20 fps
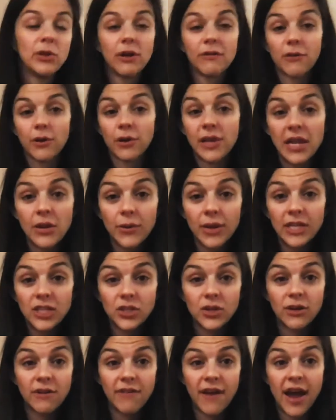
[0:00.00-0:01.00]
people look for clean
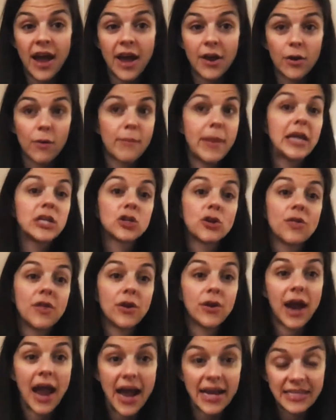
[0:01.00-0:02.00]
green certified or make sure
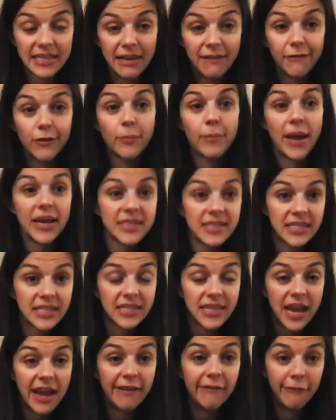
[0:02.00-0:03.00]
that you're asking for
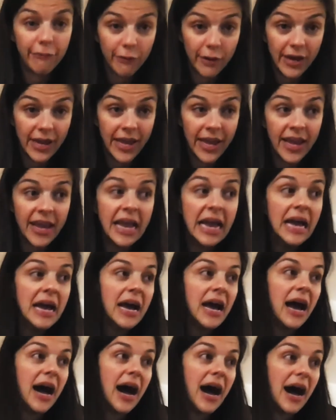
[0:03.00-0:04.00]
pesticide
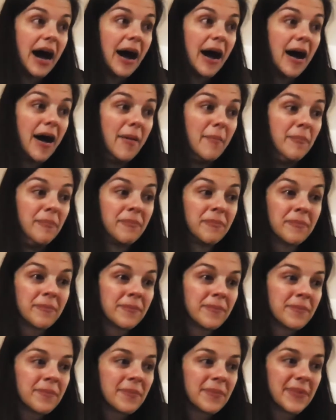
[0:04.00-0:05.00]
free. Right.
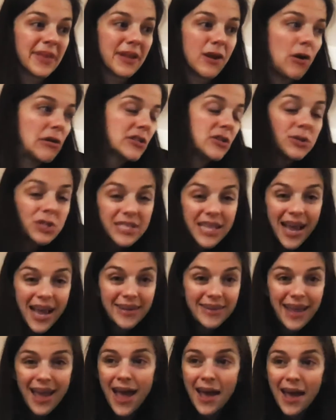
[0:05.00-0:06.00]
Then also just,
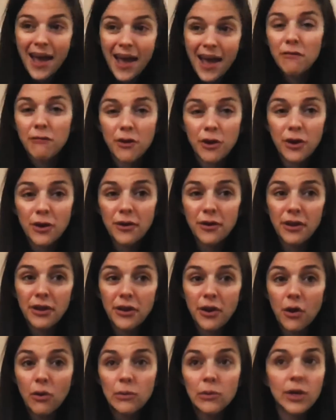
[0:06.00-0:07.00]

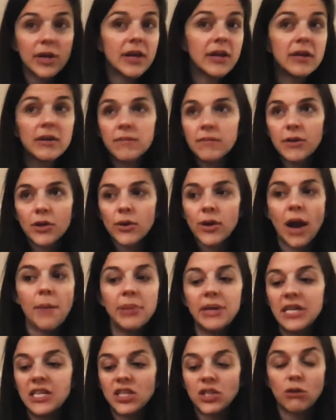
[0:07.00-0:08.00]
look at your
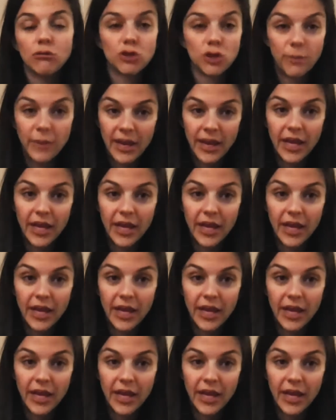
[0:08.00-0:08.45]
company's social